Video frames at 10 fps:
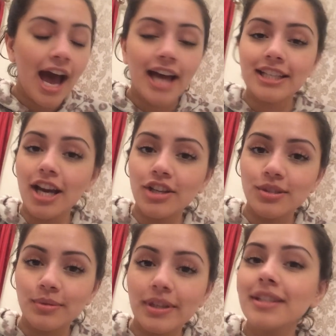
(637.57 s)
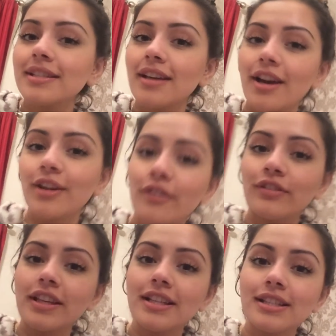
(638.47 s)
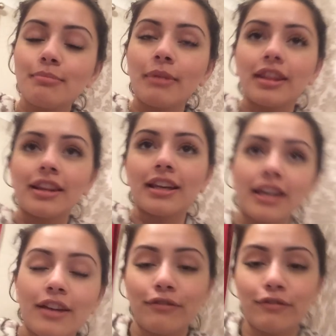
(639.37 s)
And yeah, I just wanted to sign off this monthly